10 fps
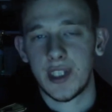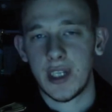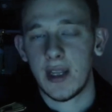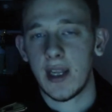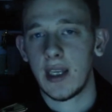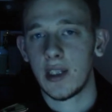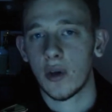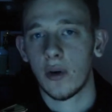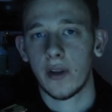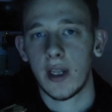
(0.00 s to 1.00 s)
you see that
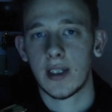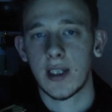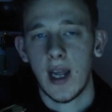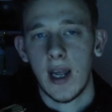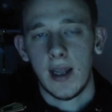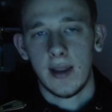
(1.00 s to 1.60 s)
he's got this